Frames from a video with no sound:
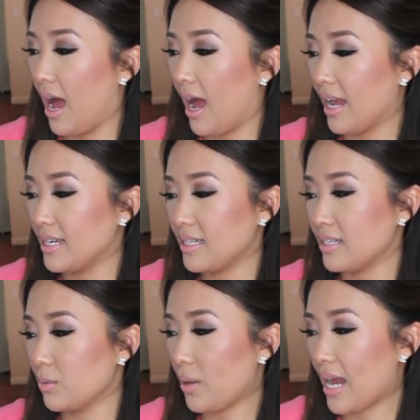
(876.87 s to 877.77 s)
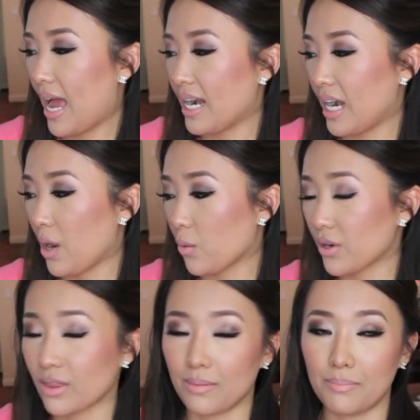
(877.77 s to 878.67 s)
I went ahead and I
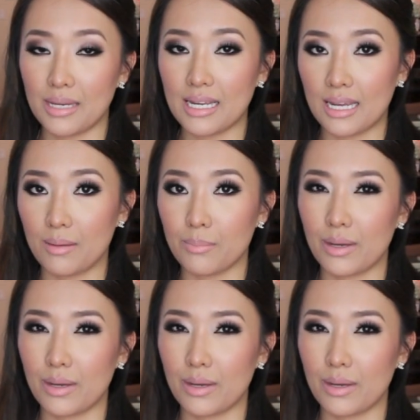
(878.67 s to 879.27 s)
ordered the medium